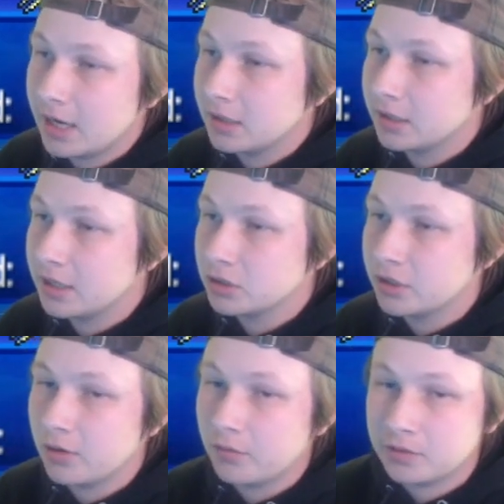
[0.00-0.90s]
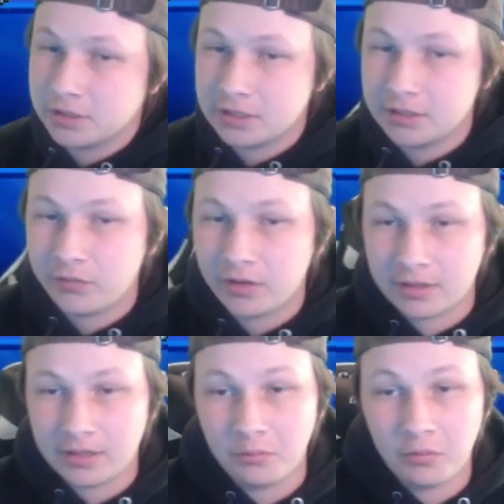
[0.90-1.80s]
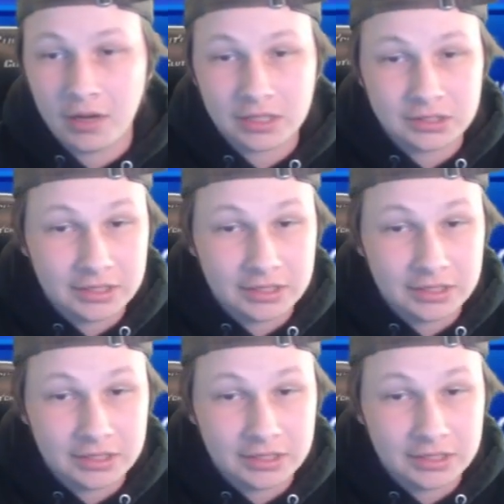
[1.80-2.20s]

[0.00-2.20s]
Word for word: Air Giga Drain over Seed Flare because I didn't want to actually